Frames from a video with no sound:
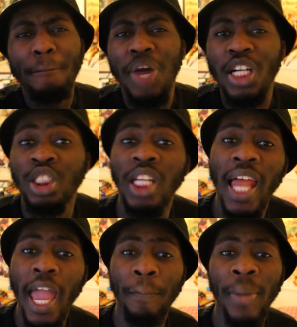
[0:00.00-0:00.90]
punch the
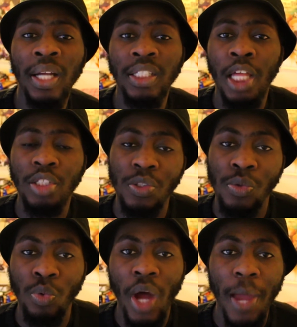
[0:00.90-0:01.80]
like button and
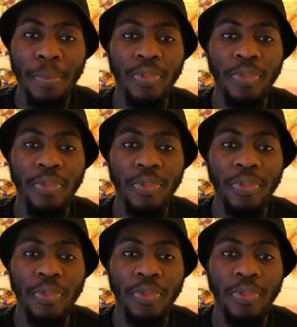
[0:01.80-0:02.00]
subscribe.